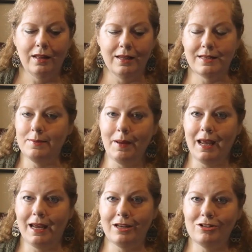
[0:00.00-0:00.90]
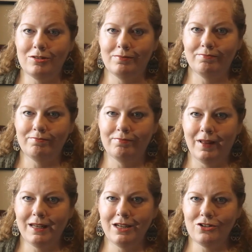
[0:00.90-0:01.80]
Lisa Page,
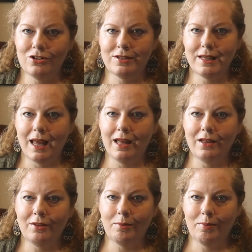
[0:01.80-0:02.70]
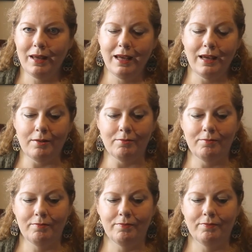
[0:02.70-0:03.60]
initials LP.
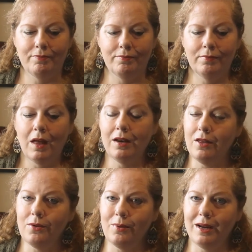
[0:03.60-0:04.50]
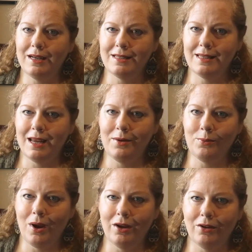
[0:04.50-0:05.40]
Another way to say
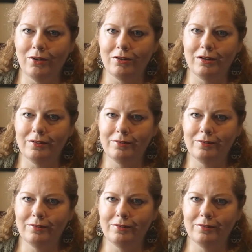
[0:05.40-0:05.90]
record.